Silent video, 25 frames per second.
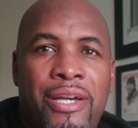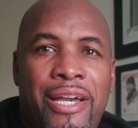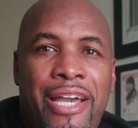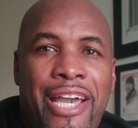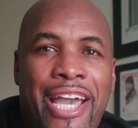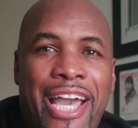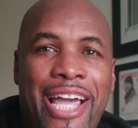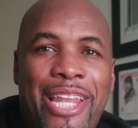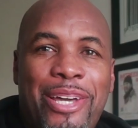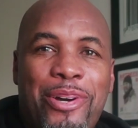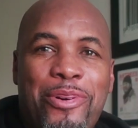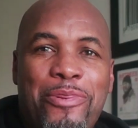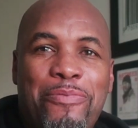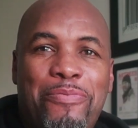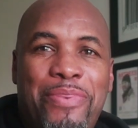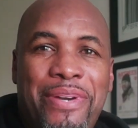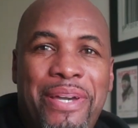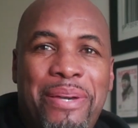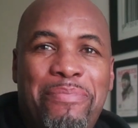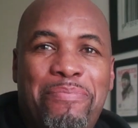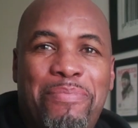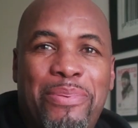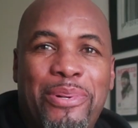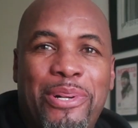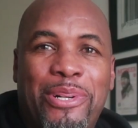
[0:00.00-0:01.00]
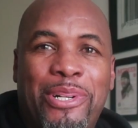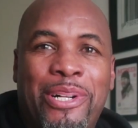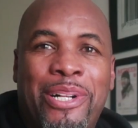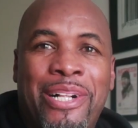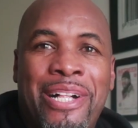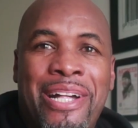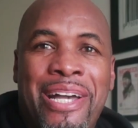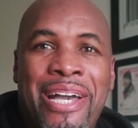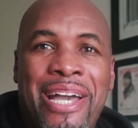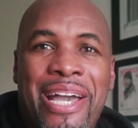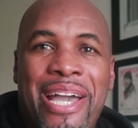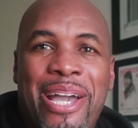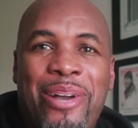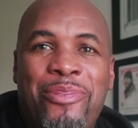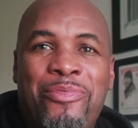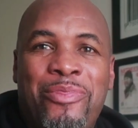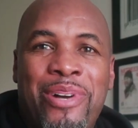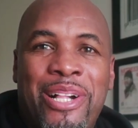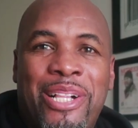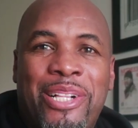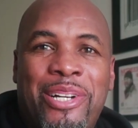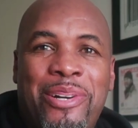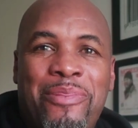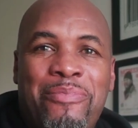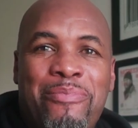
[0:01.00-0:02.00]
Hello people, and
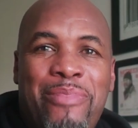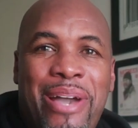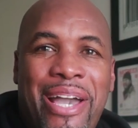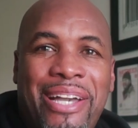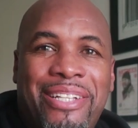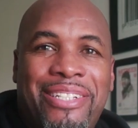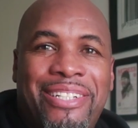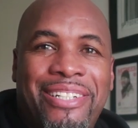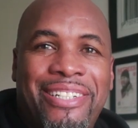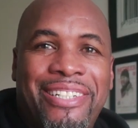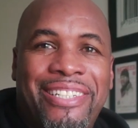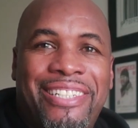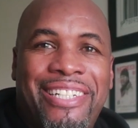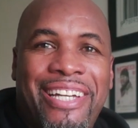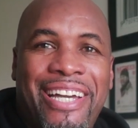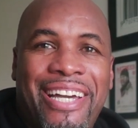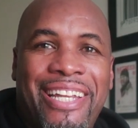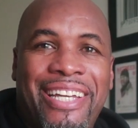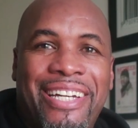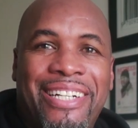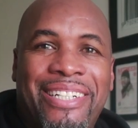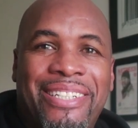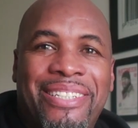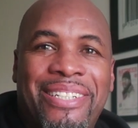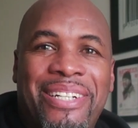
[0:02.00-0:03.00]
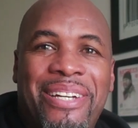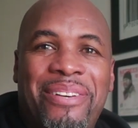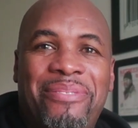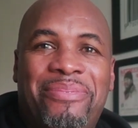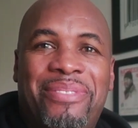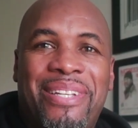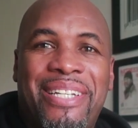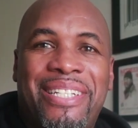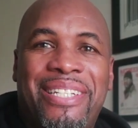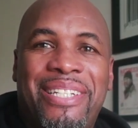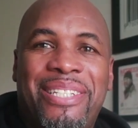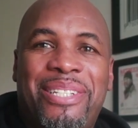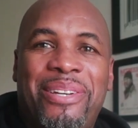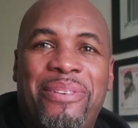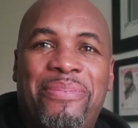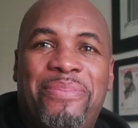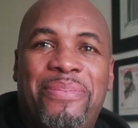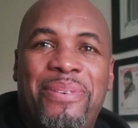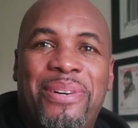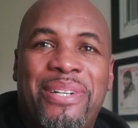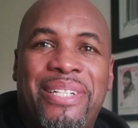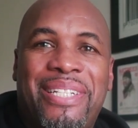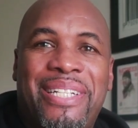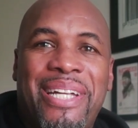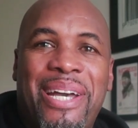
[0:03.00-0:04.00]
welcome back to the channel. If this is your
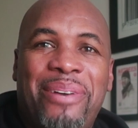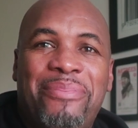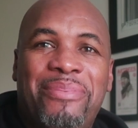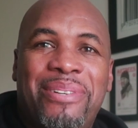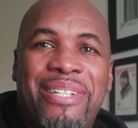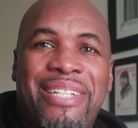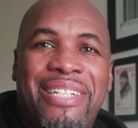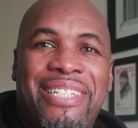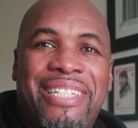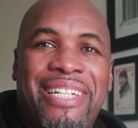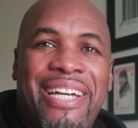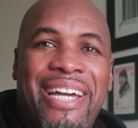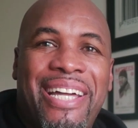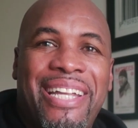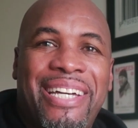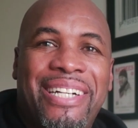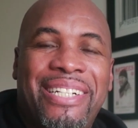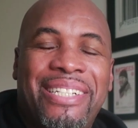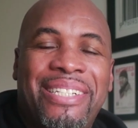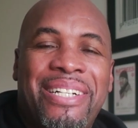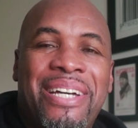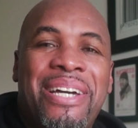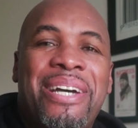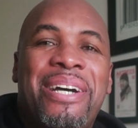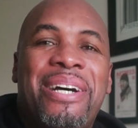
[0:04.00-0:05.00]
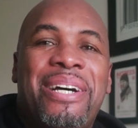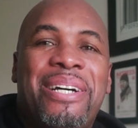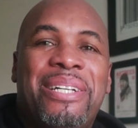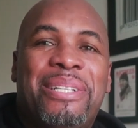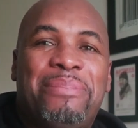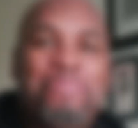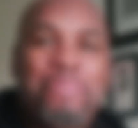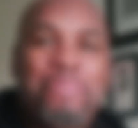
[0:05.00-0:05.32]
first time on the channel, a